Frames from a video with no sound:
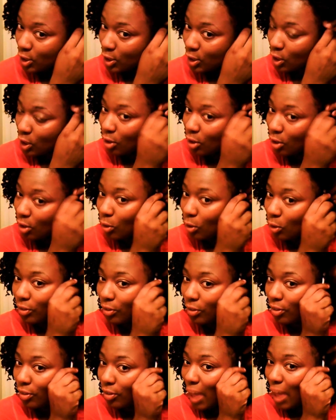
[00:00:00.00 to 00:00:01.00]

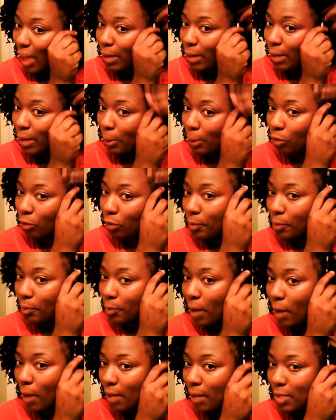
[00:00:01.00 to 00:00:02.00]
So that one I pulled from the
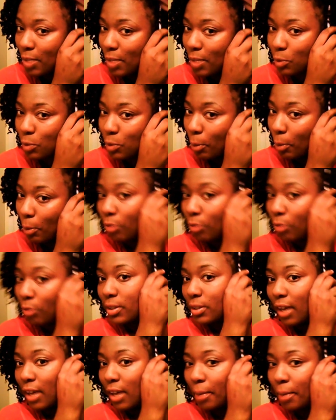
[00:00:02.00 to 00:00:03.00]
bottom, this one I'll pull from
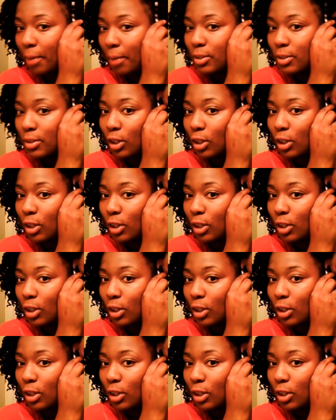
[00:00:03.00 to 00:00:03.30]
the top.